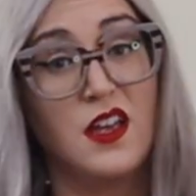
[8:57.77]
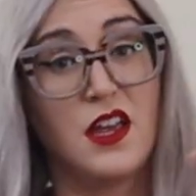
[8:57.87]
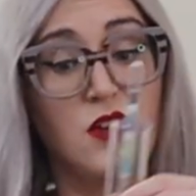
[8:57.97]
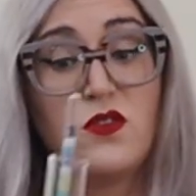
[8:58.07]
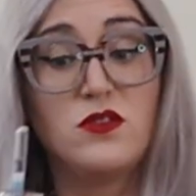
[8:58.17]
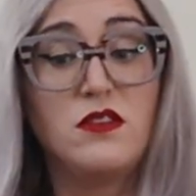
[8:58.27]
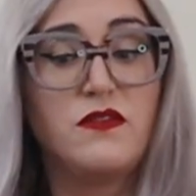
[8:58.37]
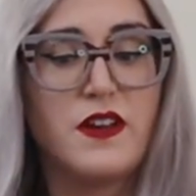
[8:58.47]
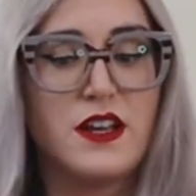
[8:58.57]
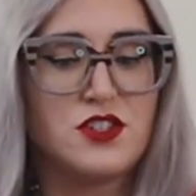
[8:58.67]
a good
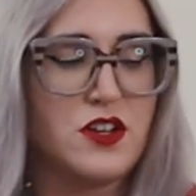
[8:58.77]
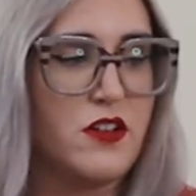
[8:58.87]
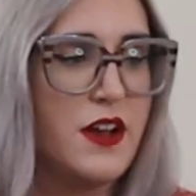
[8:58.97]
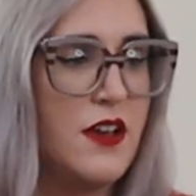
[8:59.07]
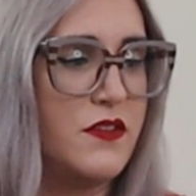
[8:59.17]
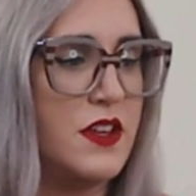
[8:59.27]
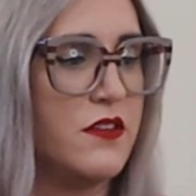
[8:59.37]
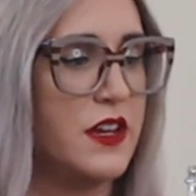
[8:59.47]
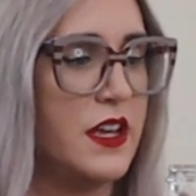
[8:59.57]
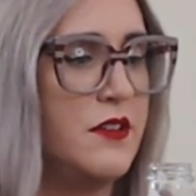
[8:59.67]
old-fashioned Greavity
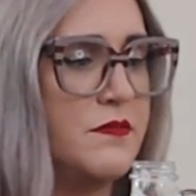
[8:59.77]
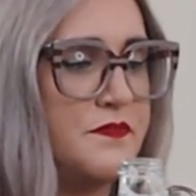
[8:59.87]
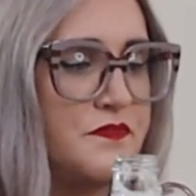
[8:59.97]
reading.